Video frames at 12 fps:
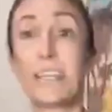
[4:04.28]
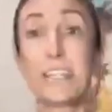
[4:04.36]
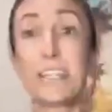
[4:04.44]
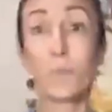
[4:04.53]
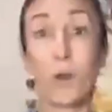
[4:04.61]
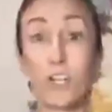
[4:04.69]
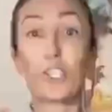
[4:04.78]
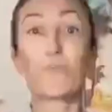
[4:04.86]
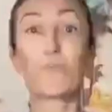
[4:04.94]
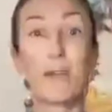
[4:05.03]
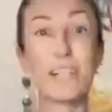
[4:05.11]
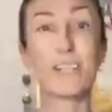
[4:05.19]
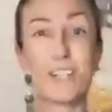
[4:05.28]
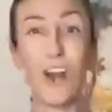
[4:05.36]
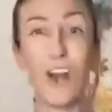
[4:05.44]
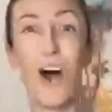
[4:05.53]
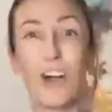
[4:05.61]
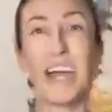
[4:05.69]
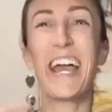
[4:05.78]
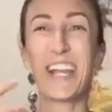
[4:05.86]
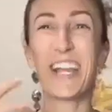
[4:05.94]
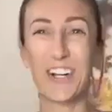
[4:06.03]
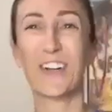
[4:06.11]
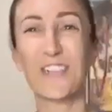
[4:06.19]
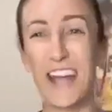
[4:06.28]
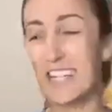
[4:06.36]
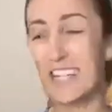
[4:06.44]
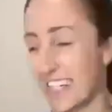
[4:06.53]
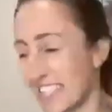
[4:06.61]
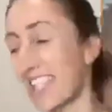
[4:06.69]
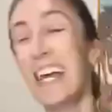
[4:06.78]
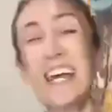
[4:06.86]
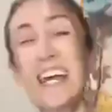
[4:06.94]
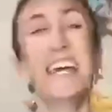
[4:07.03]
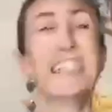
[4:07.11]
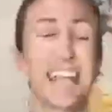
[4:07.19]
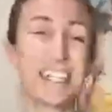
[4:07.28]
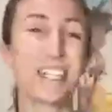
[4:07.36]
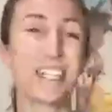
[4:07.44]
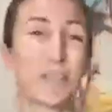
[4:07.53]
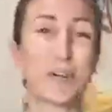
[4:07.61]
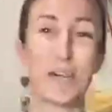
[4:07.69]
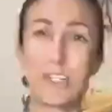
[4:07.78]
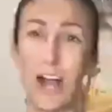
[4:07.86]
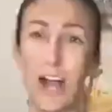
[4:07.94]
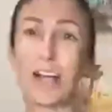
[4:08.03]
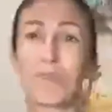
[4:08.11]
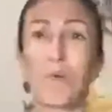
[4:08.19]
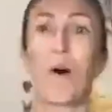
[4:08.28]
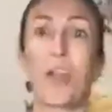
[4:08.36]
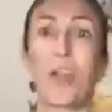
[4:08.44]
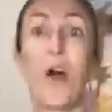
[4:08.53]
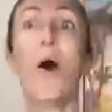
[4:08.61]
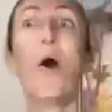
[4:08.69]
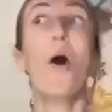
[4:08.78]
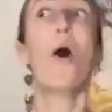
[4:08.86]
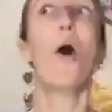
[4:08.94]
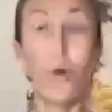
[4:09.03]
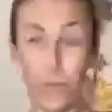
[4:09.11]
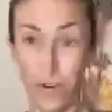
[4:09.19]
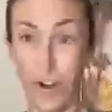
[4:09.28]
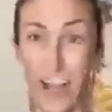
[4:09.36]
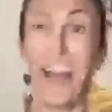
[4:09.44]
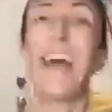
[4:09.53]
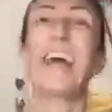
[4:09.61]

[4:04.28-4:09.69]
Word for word: This is where being strong and courageous, says the Lord in Joshua 1, over